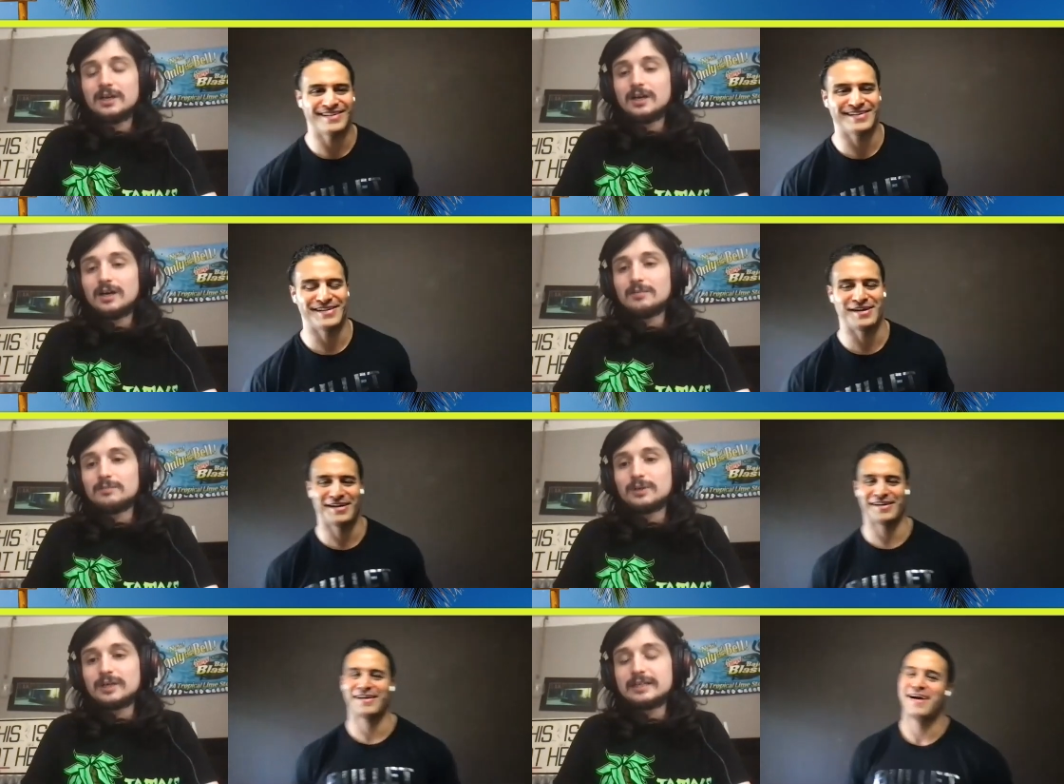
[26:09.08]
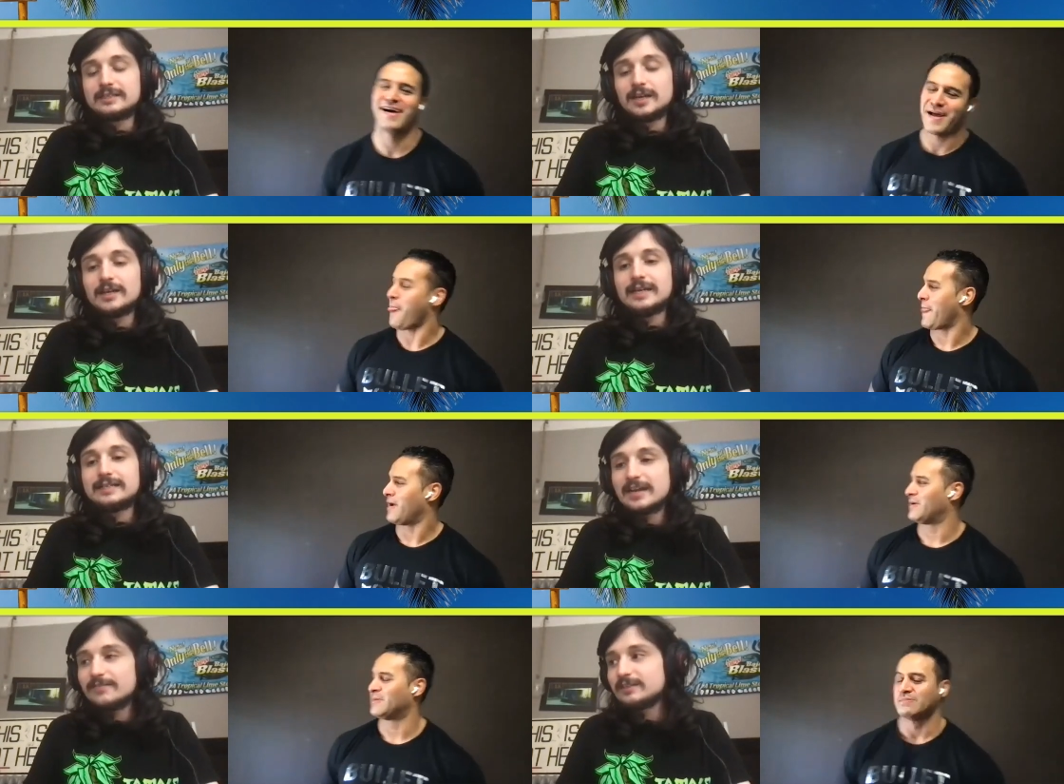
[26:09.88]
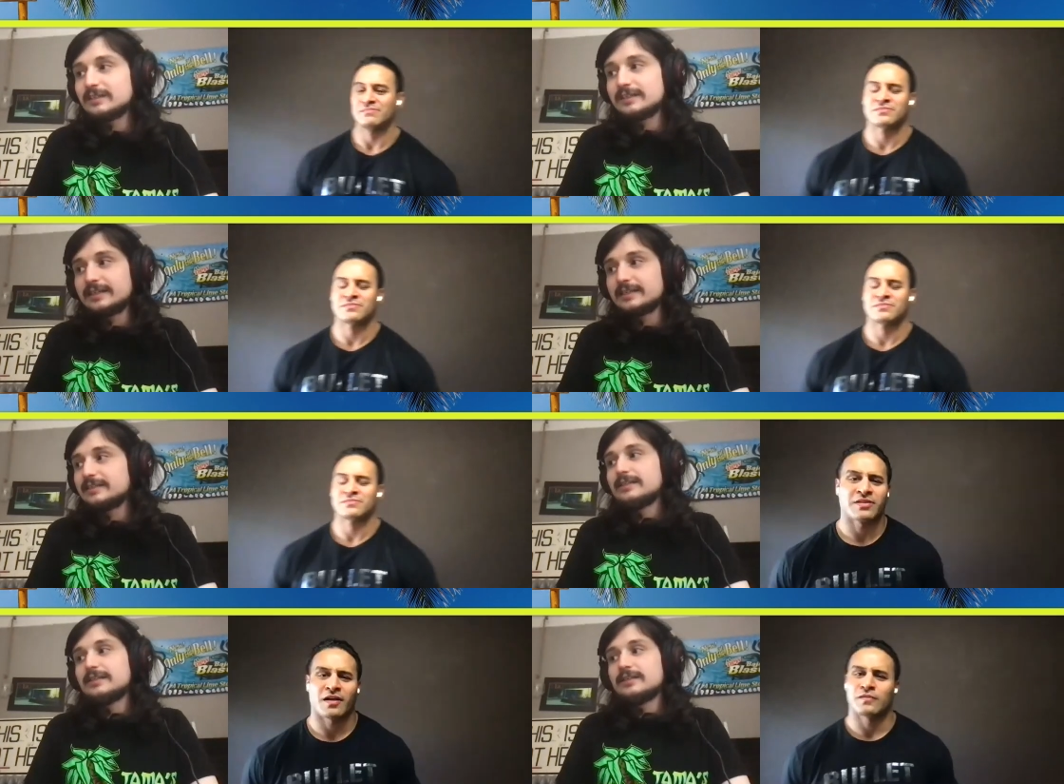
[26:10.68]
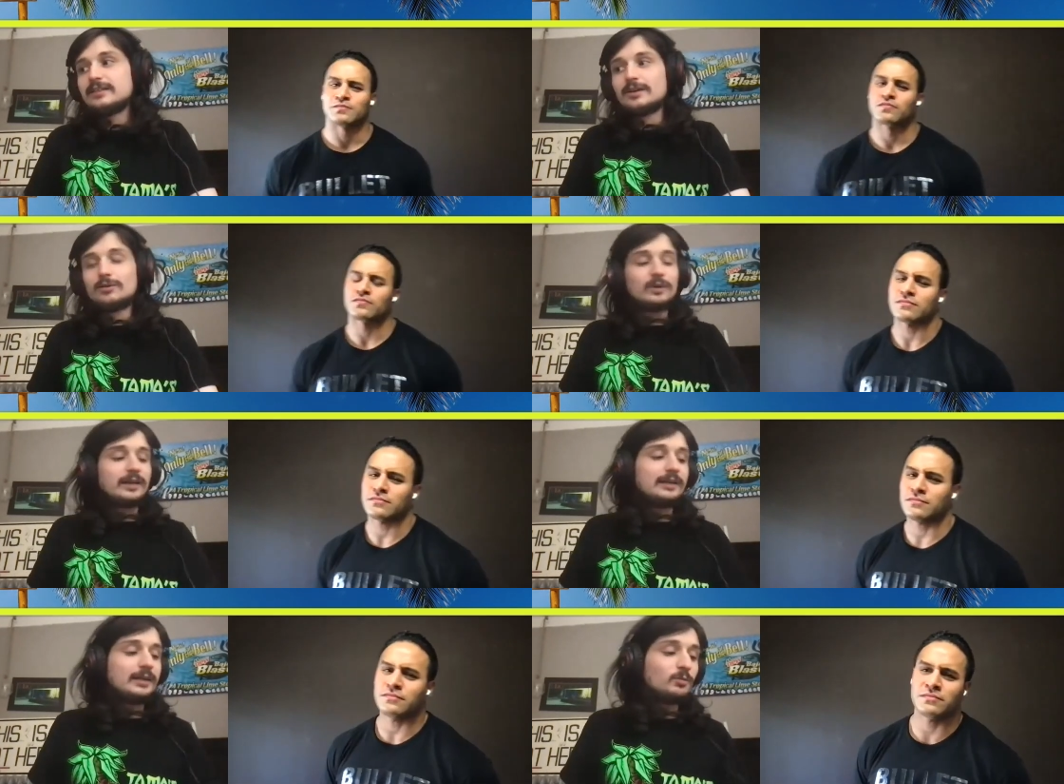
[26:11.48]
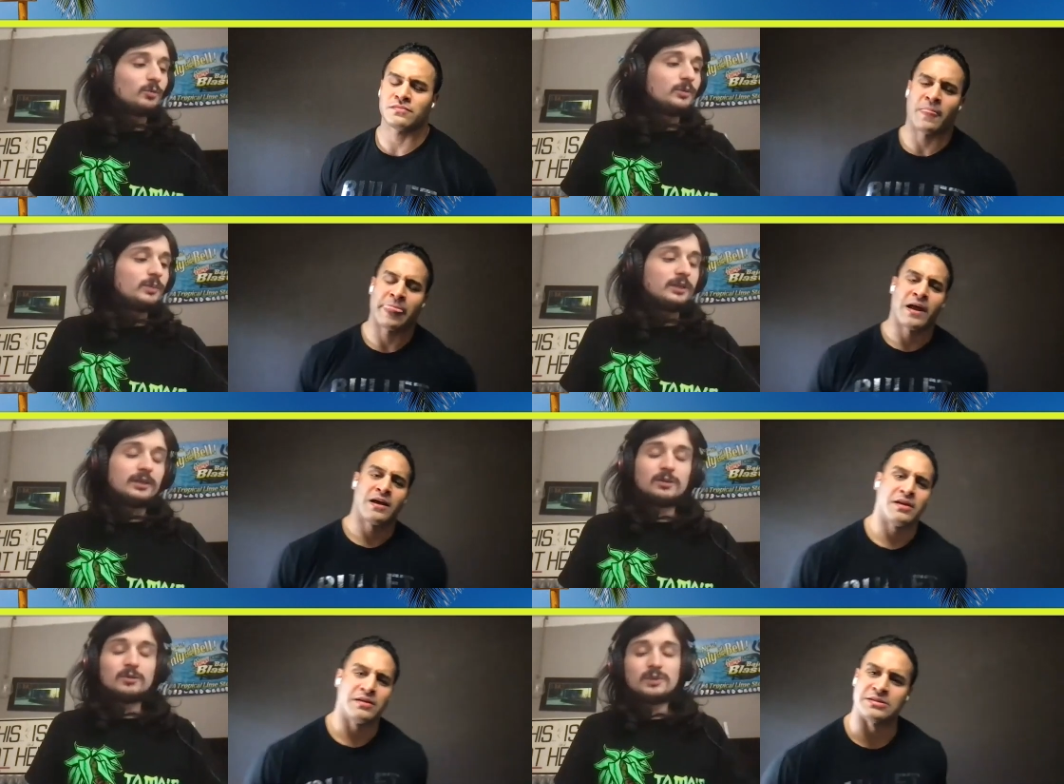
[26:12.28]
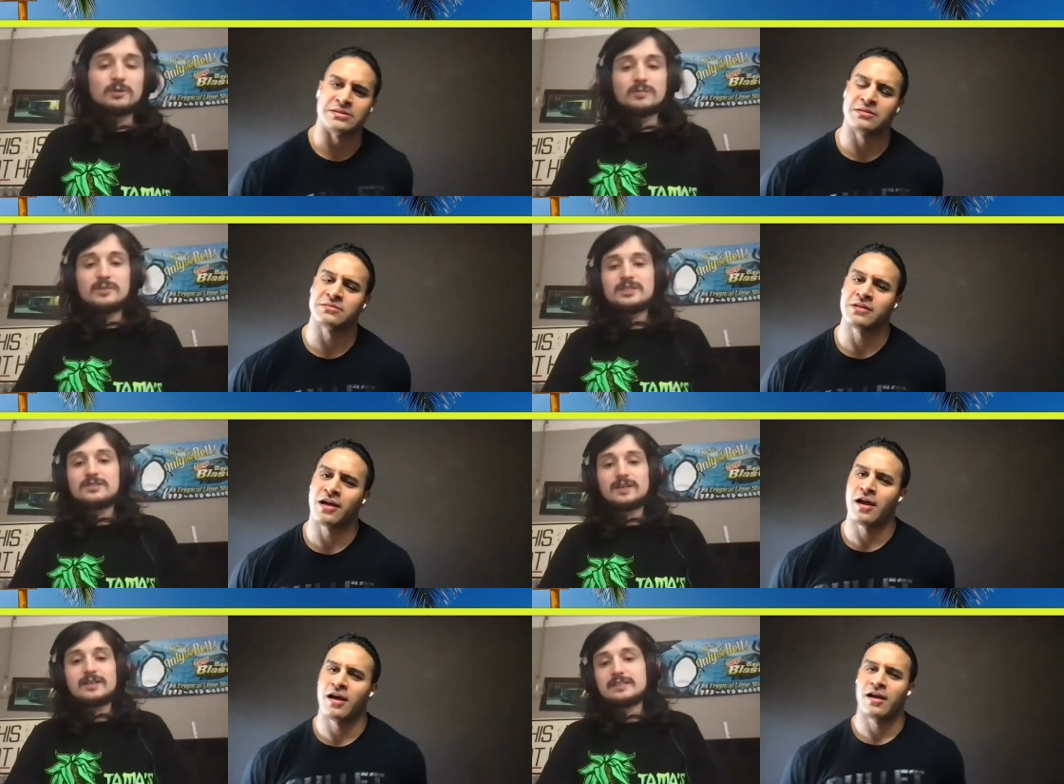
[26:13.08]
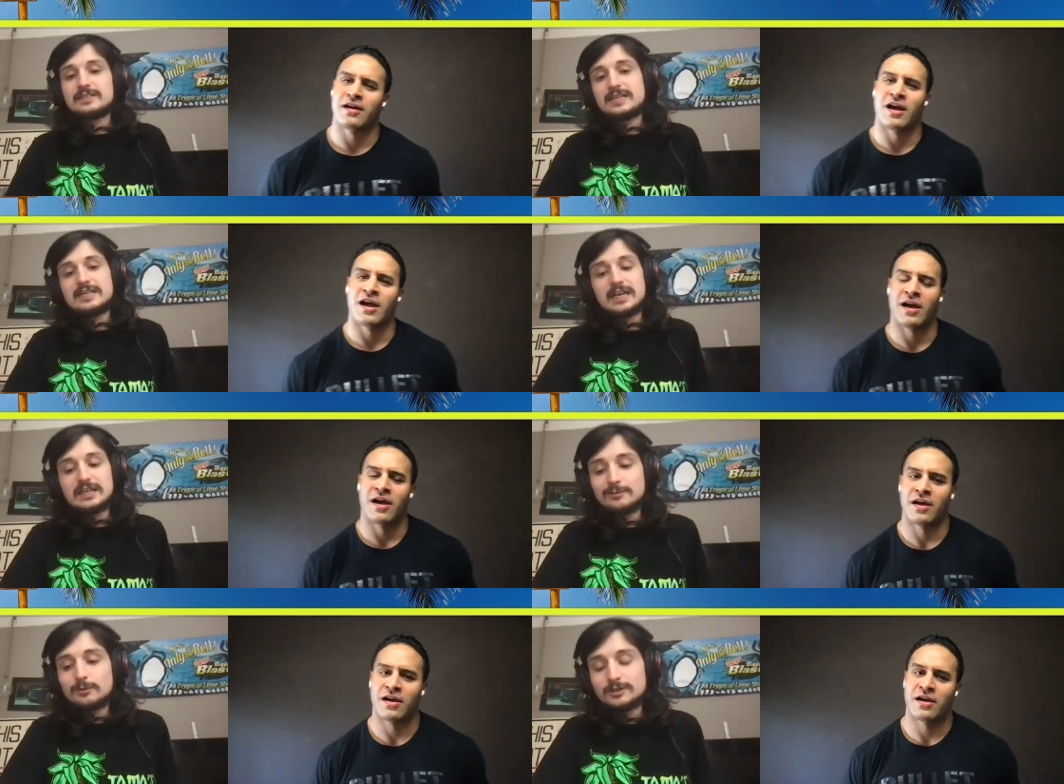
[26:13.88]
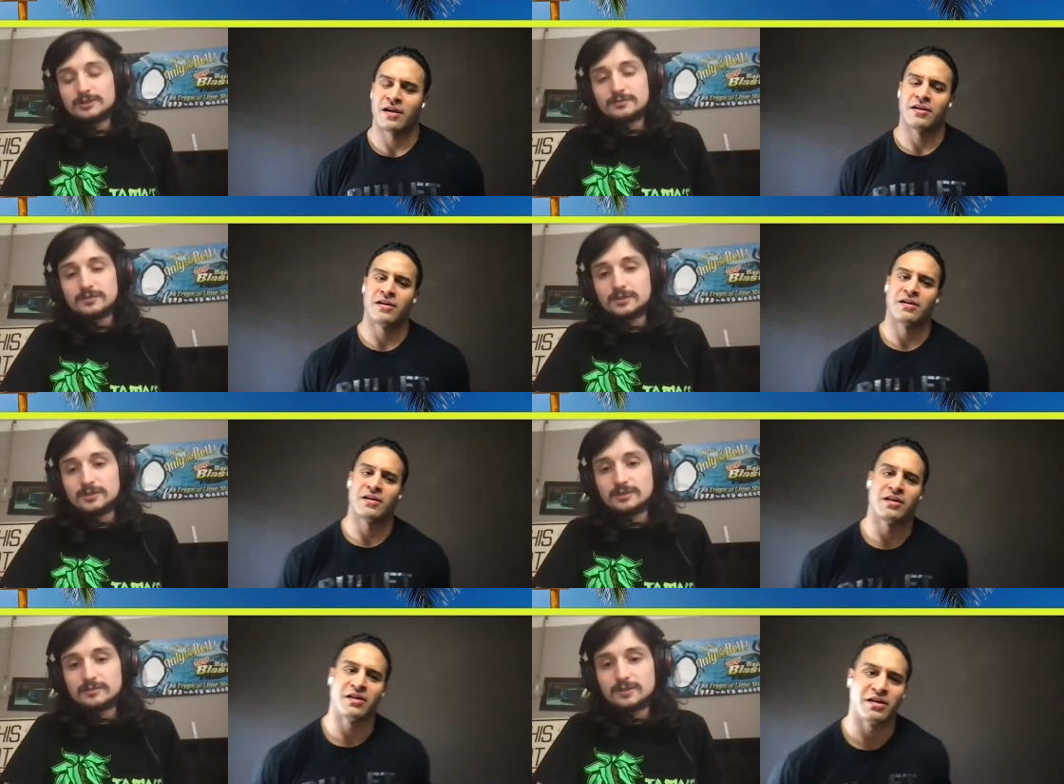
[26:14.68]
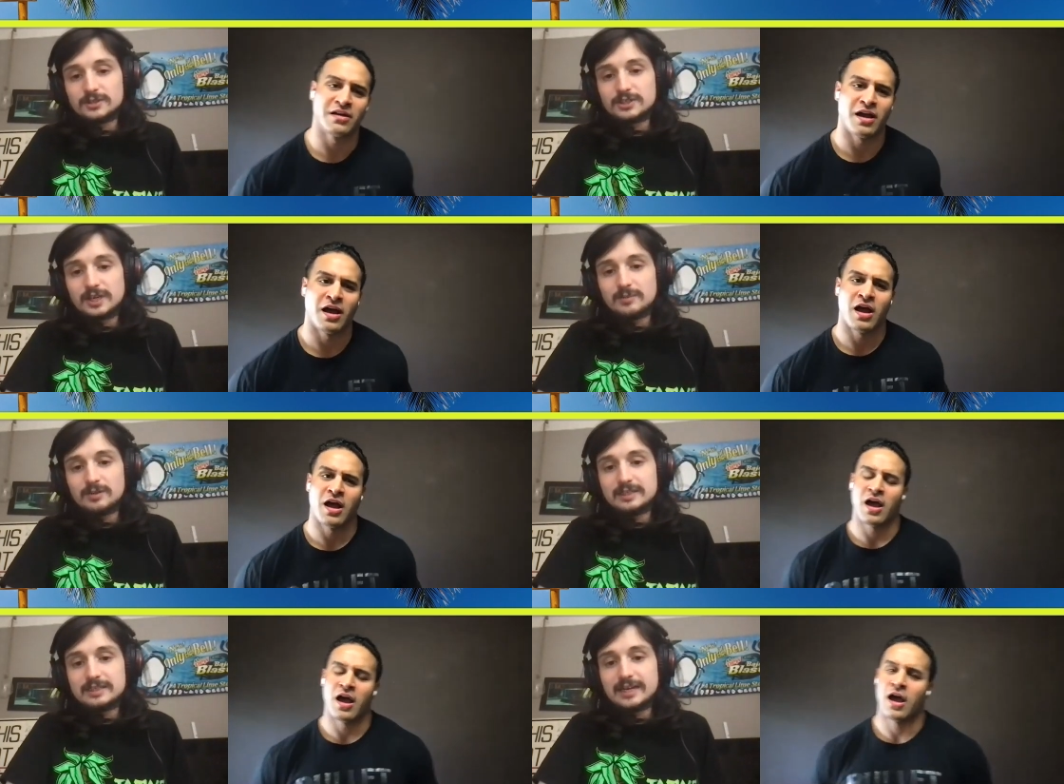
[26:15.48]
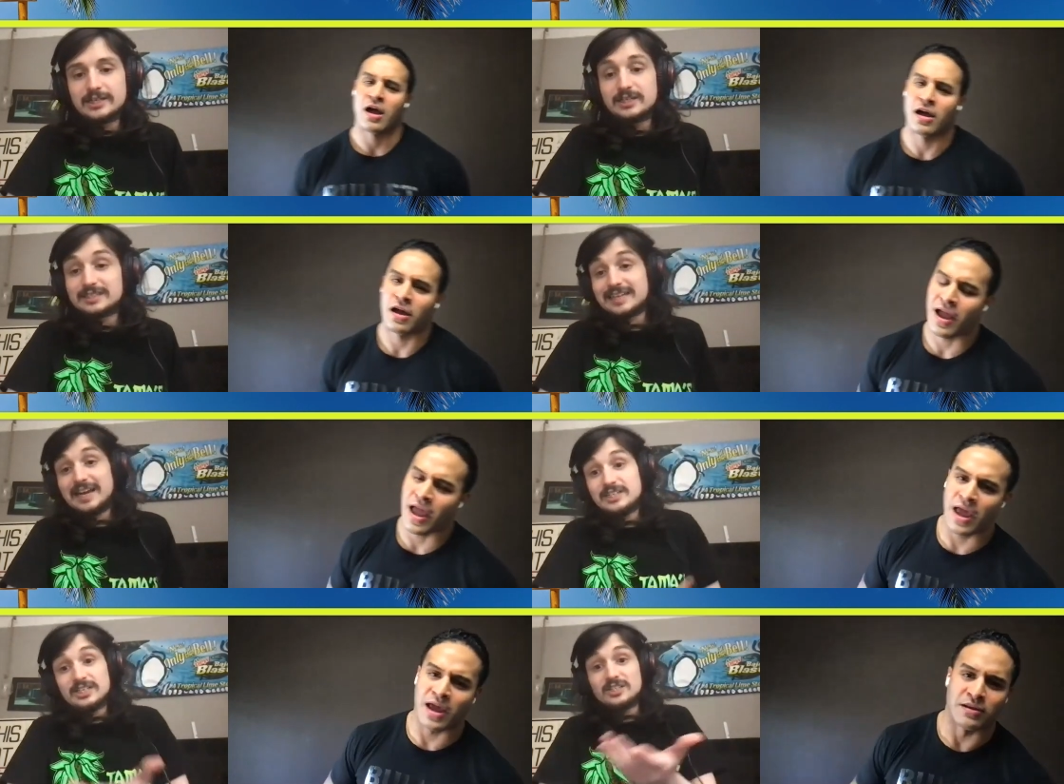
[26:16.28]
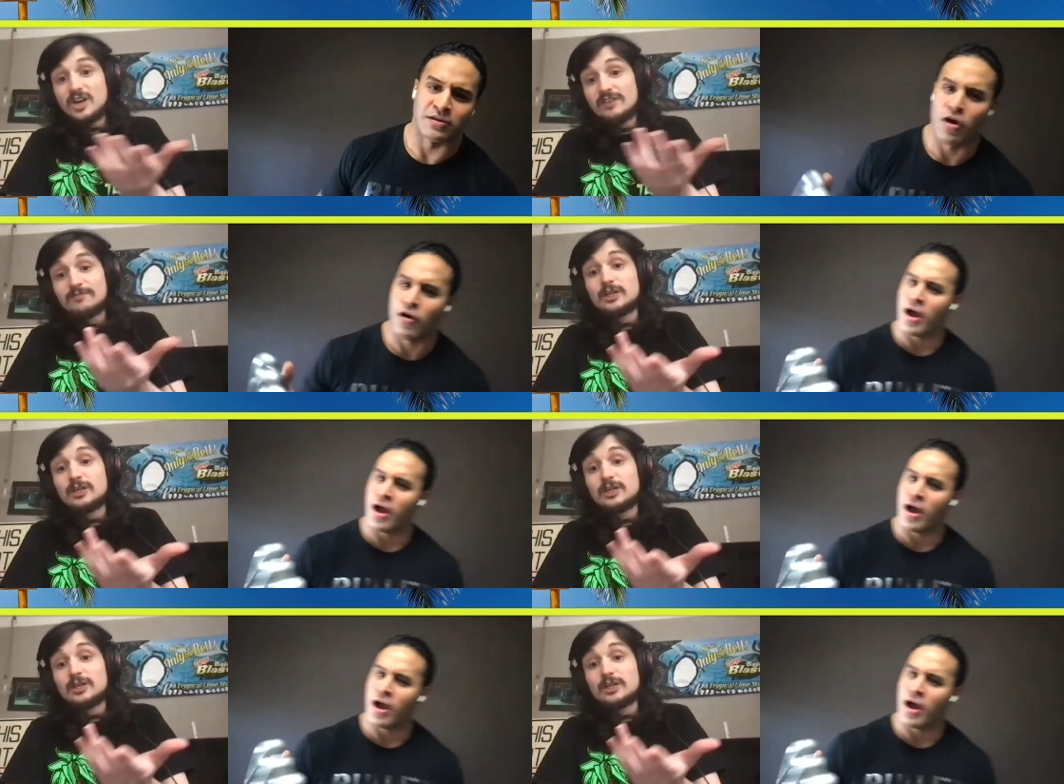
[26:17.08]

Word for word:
Speaker 1: Um, but it uh, it definitely you know, it, it would be it would be remiss if I didn't say you got any words for for Sabre and Taichi because Taichi's calling no.